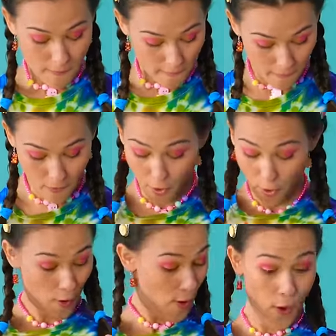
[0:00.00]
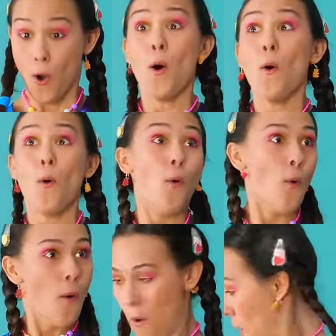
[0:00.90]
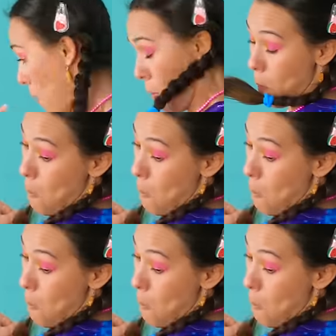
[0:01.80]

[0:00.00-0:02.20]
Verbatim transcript: It looks even better than before!